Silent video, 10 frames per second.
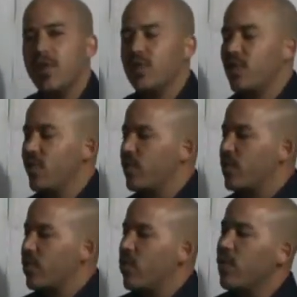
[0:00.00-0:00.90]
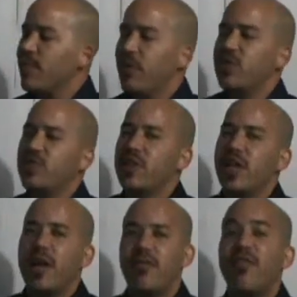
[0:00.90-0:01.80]
So the corporation
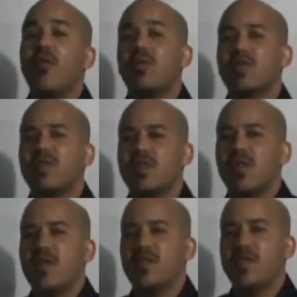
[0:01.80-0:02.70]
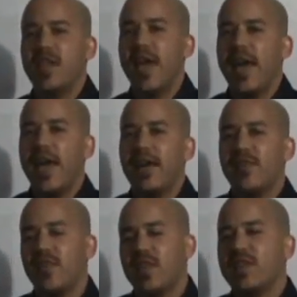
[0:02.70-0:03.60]
that I'm focusing on today
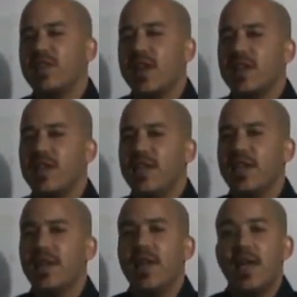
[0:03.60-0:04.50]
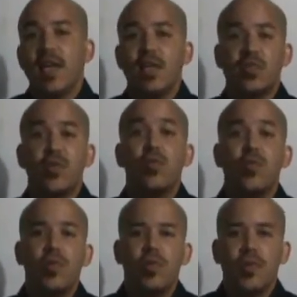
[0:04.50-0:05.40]
for this idea is
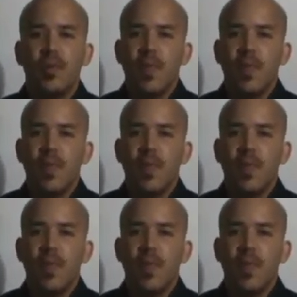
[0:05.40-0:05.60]
Google.